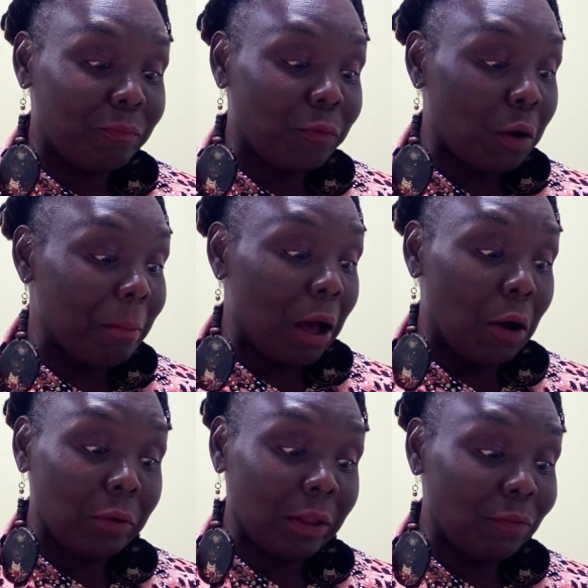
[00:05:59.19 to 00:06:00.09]
for my
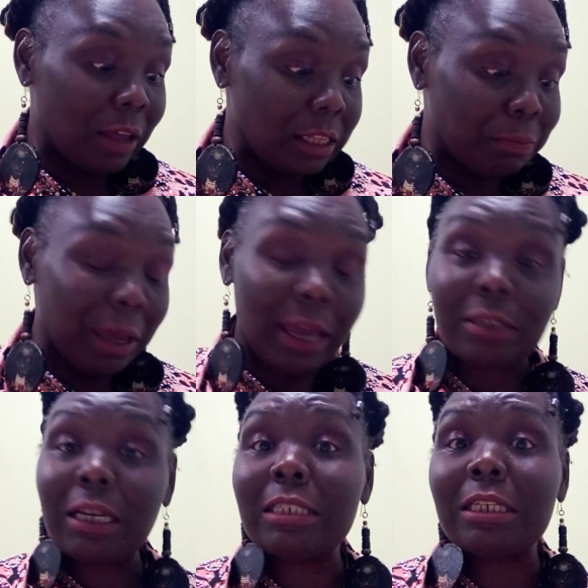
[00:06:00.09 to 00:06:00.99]
OnlyFans
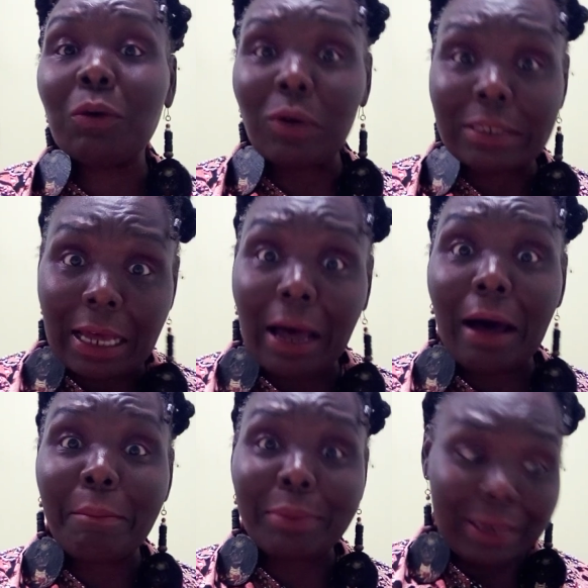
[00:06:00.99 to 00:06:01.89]
page because it was
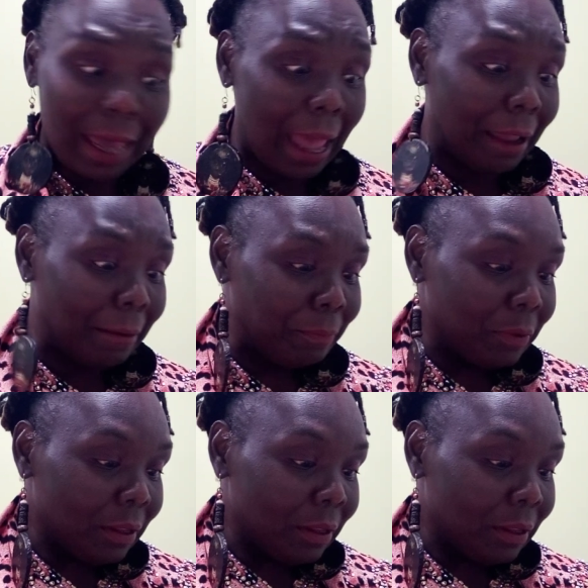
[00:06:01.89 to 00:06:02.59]
hump day.